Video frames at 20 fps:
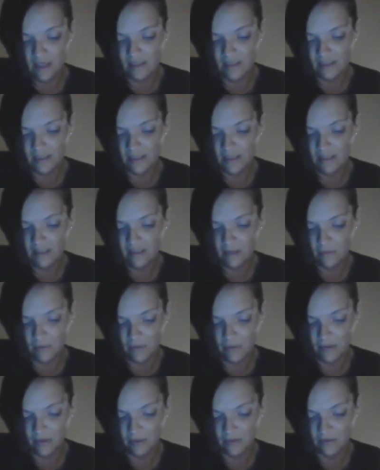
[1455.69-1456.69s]

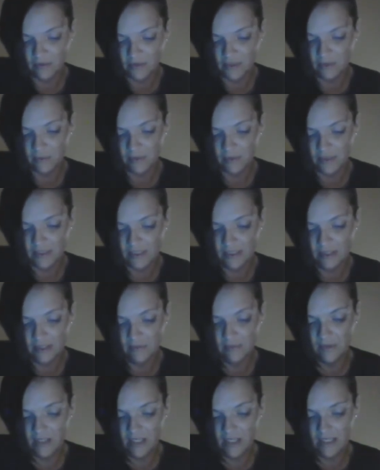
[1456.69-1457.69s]
19 offenders
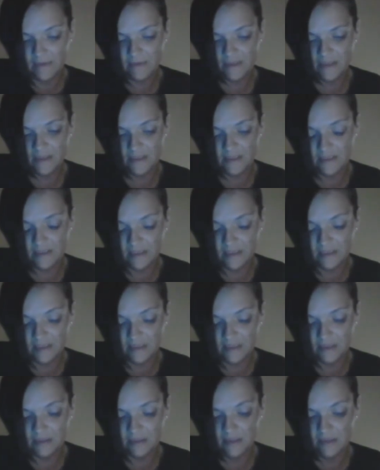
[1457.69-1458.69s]
received life
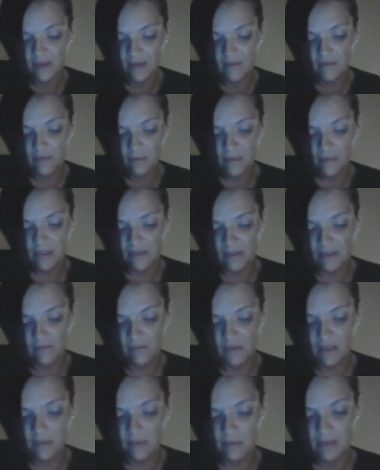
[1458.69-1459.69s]
sentences for
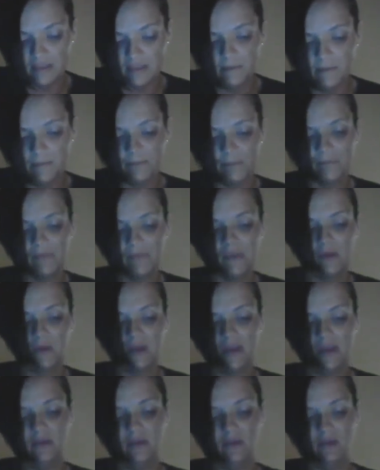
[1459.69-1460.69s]
methamphetamine.
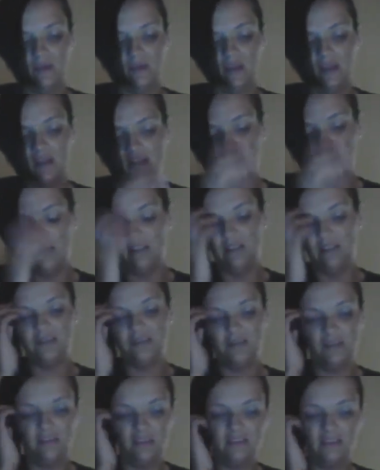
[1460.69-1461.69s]
Okay, look,
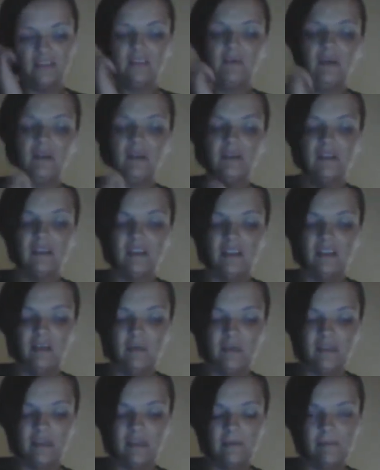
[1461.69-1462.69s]
this don't have
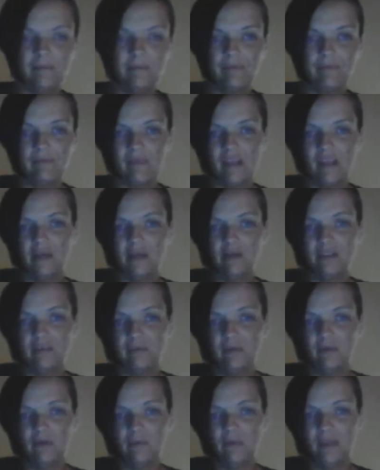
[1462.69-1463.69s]
nothing to do with it.
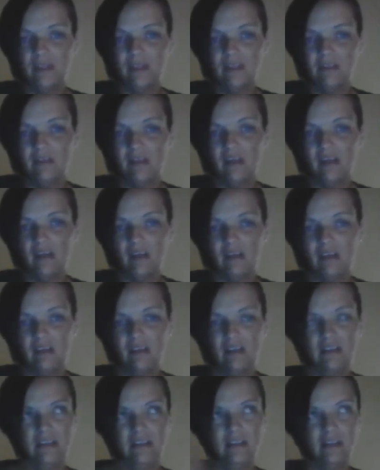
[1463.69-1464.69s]
I don't smoke weed.
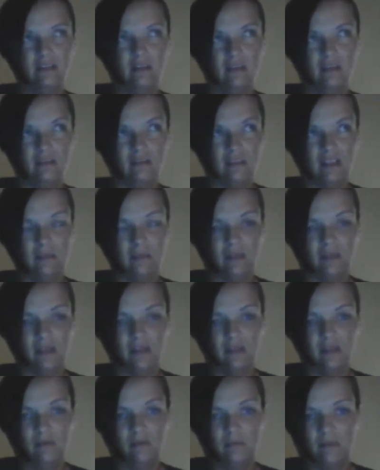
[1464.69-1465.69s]
I did a long
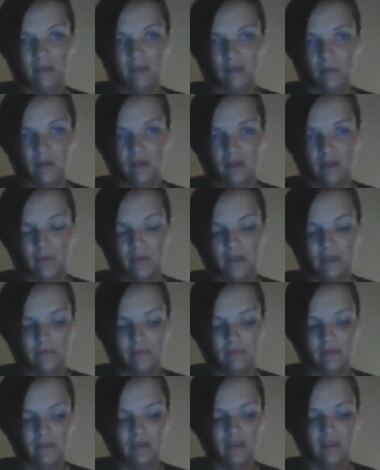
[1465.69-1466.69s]
time ago, marijuana,
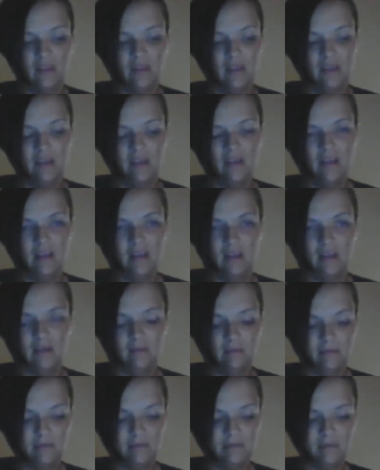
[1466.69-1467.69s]
whatever.
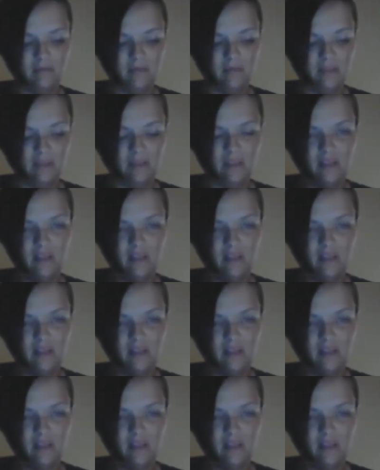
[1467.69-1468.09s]
The